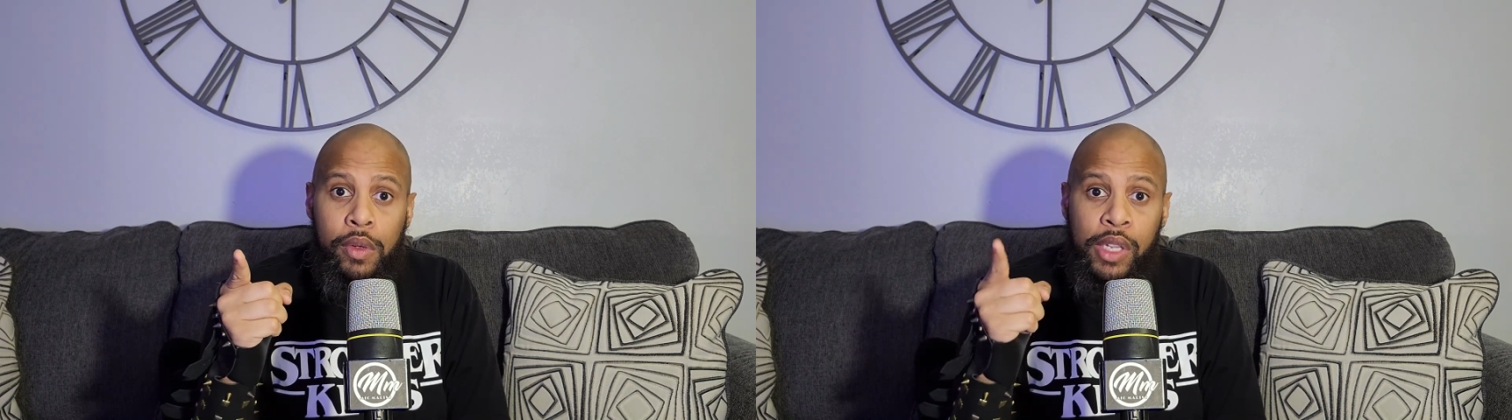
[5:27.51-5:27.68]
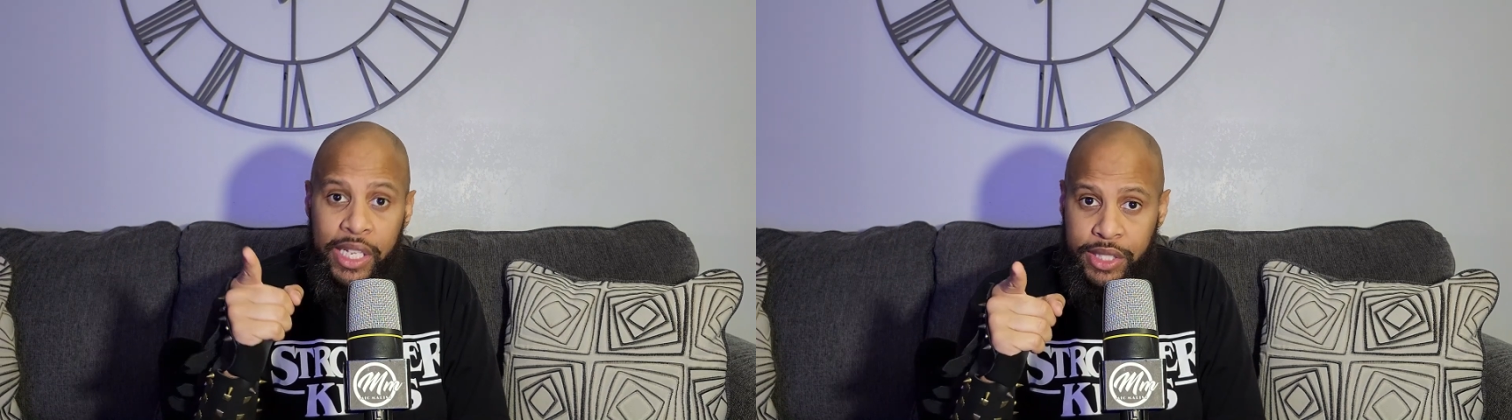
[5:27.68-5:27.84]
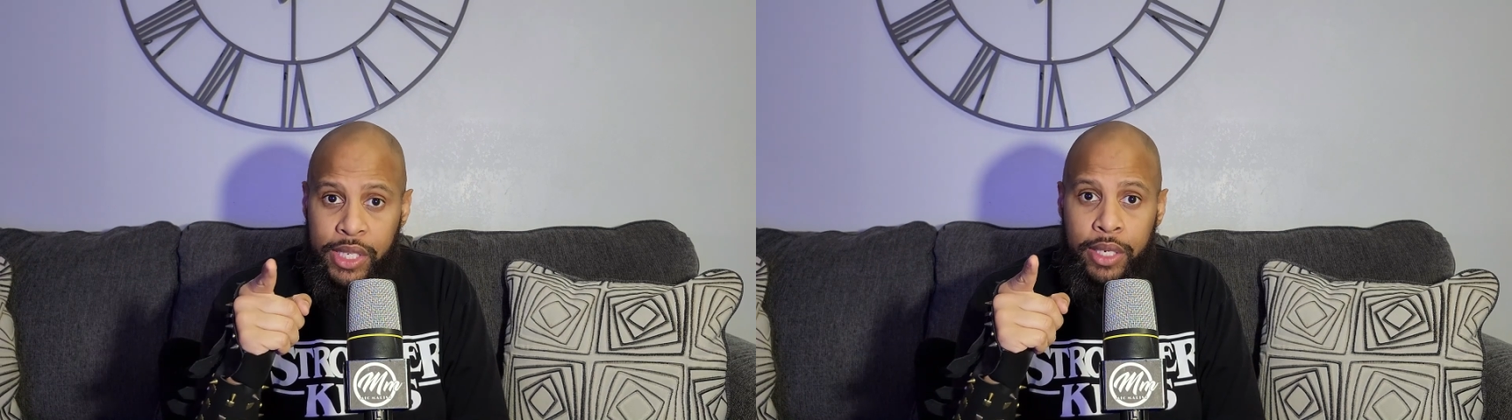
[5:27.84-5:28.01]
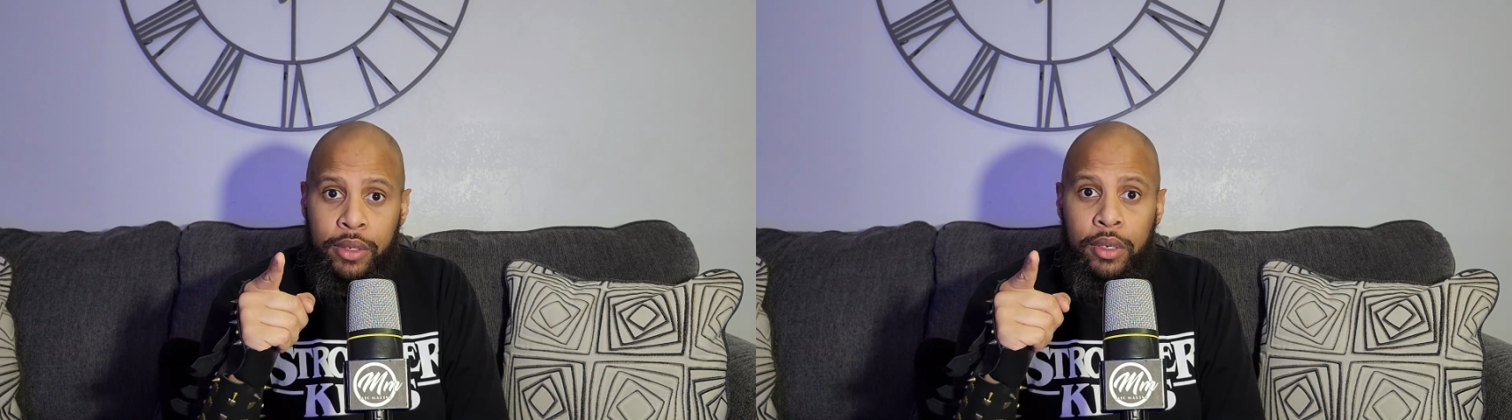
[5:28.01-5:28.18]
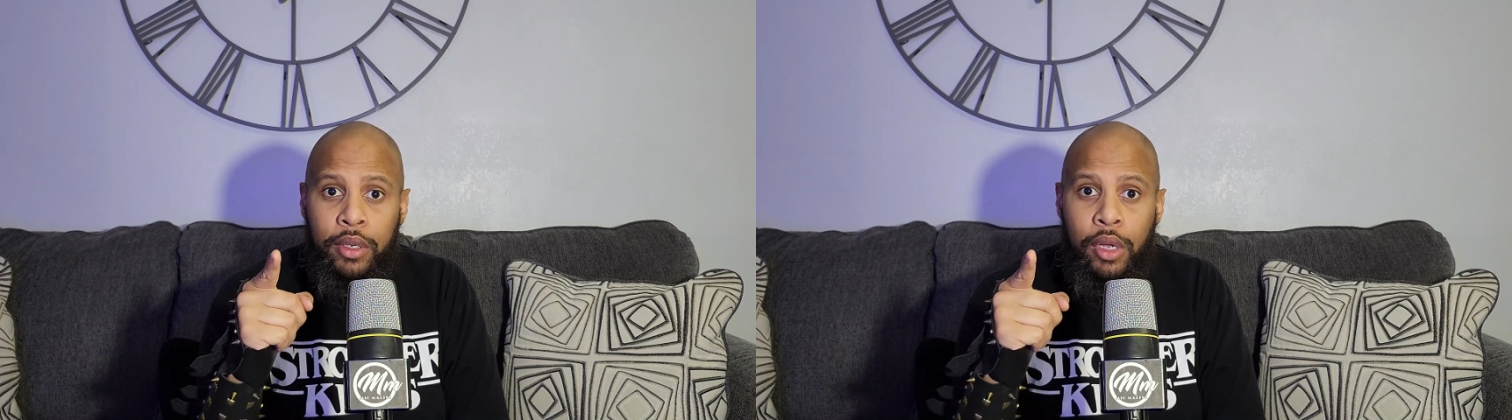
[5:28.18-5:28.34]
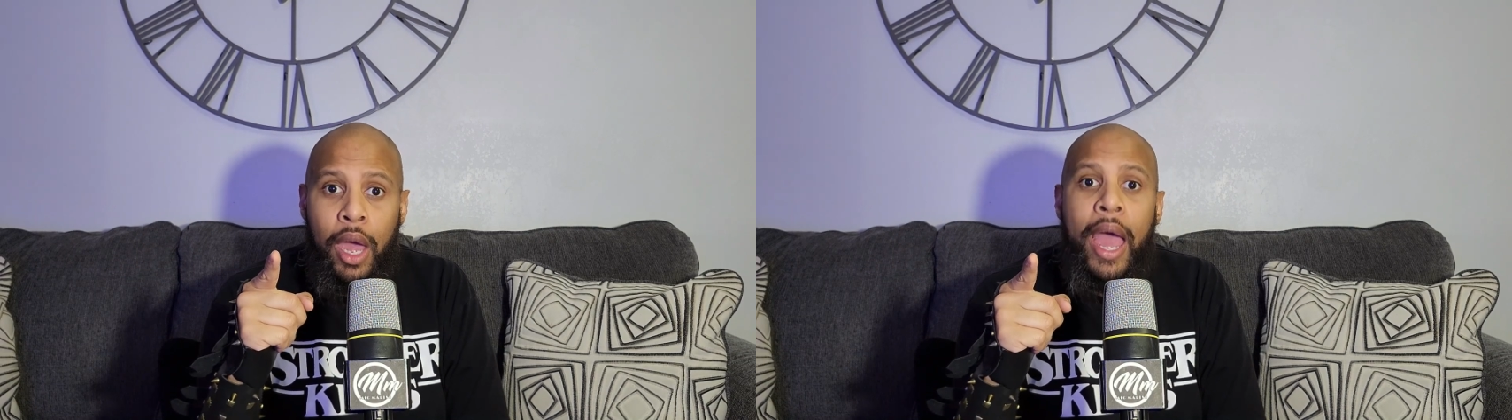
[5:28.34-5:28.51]
listen,
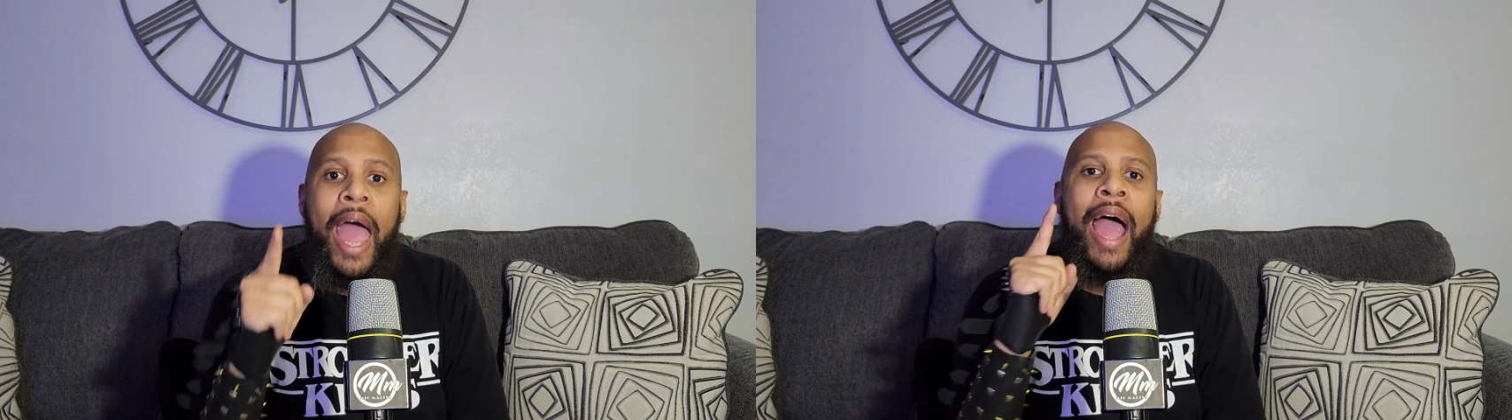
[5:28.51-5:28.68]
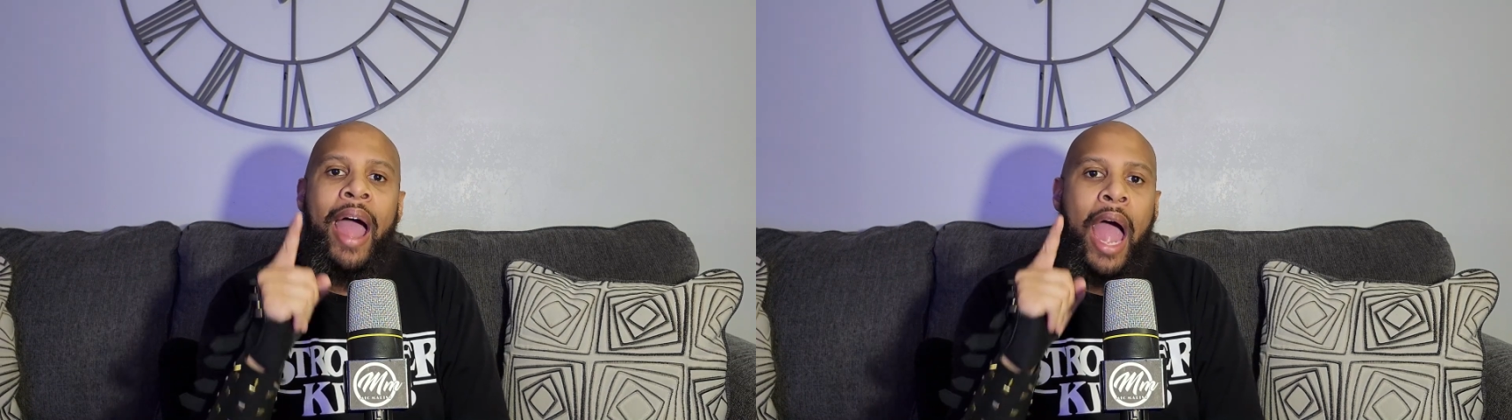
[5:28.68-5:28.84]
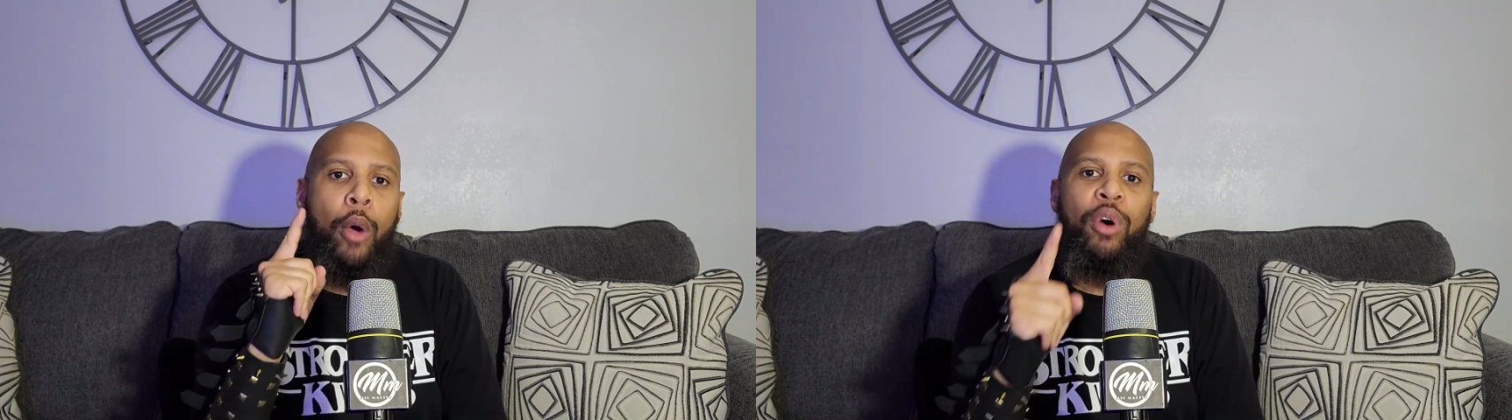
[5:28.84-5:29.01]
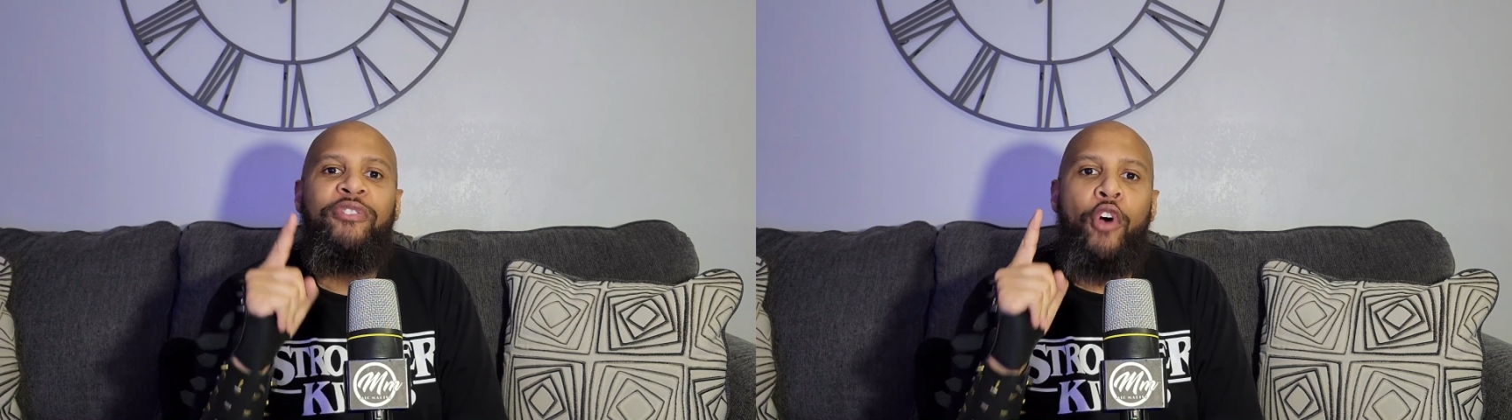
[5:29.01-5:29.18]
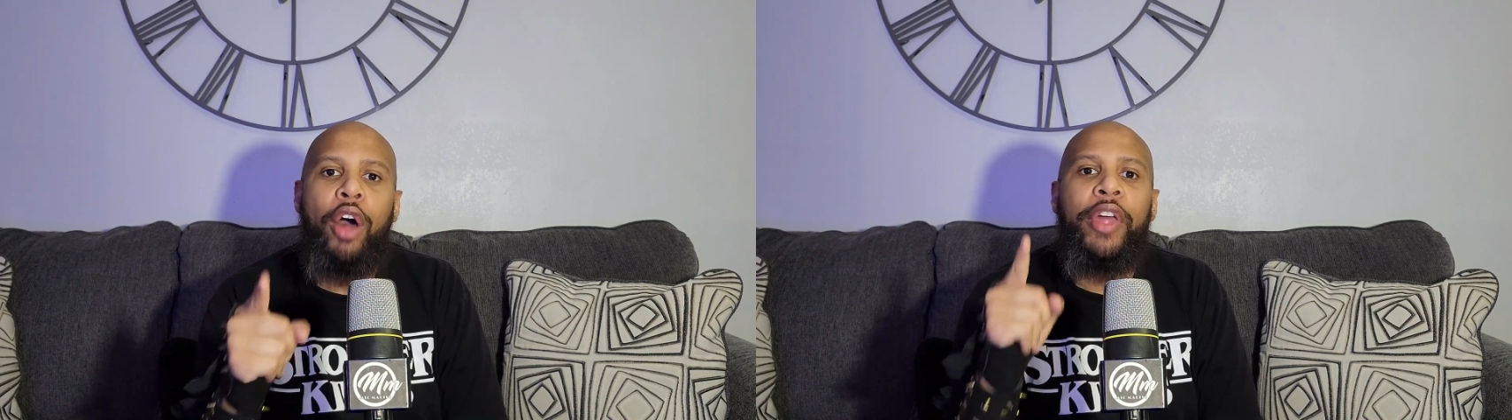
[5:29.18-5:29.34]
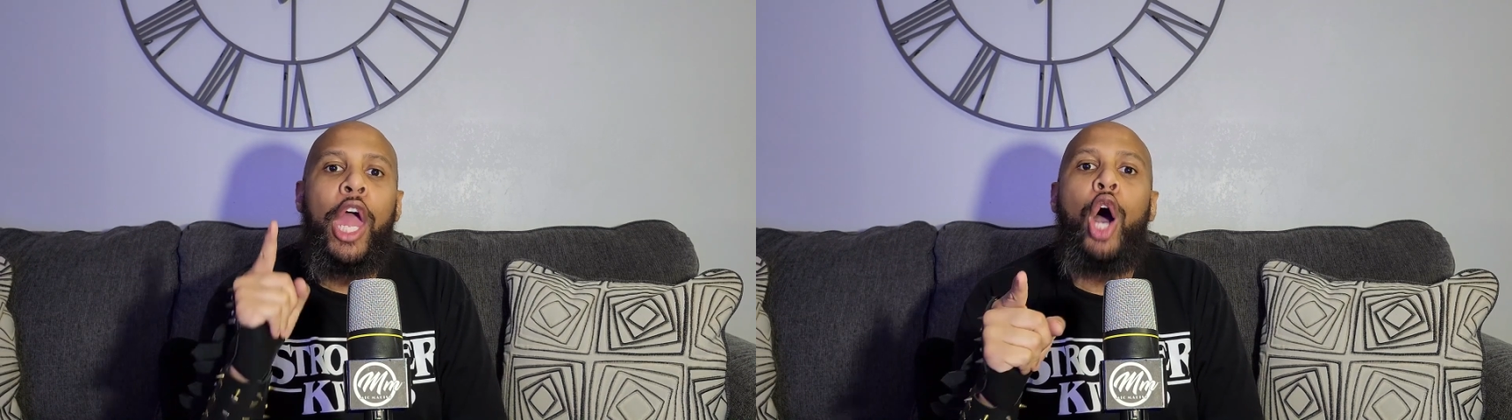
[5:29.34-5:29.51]
how our
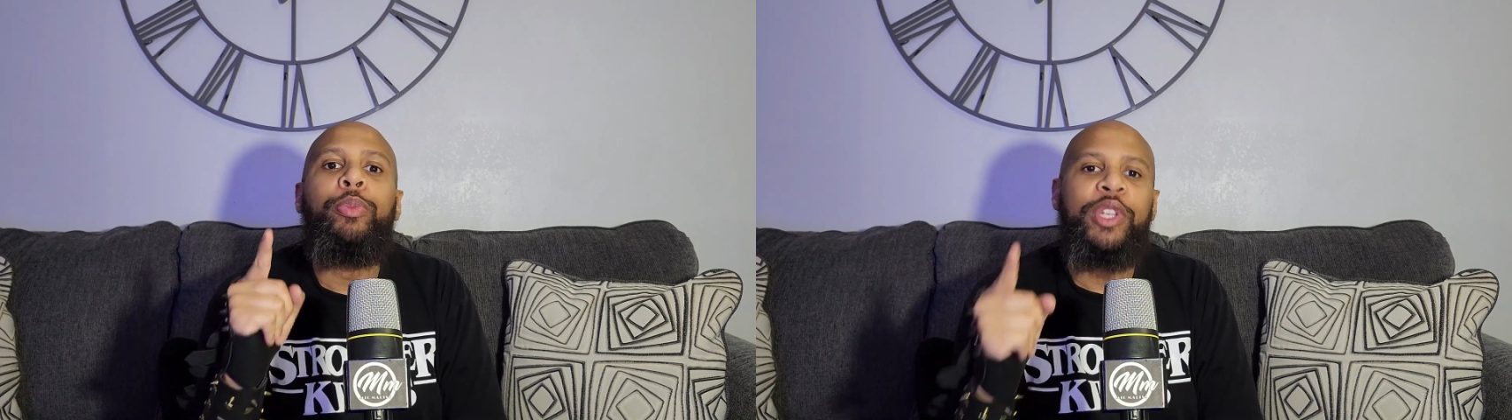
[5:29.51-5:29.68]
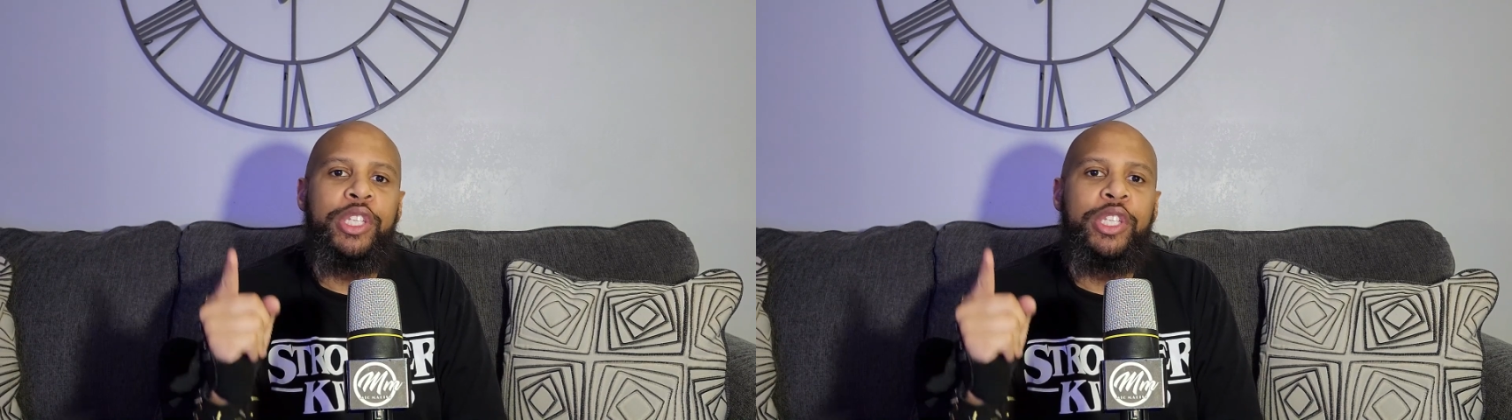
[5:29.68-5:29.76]
Father helped